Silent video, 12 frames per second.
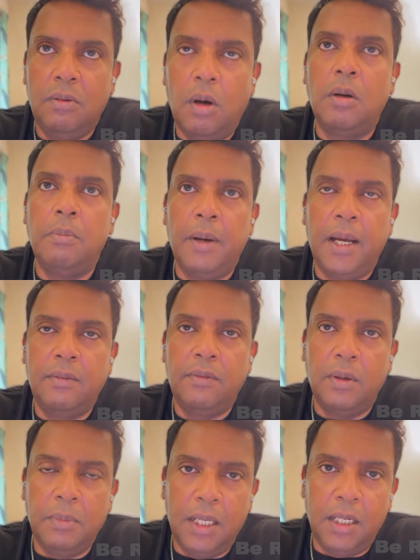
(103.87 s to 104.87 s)
on BAT
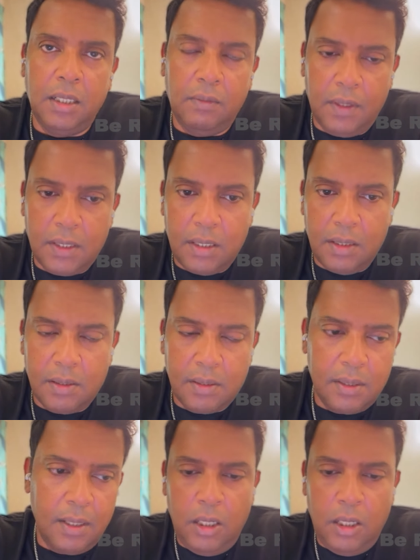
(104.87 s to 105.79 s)
from their investors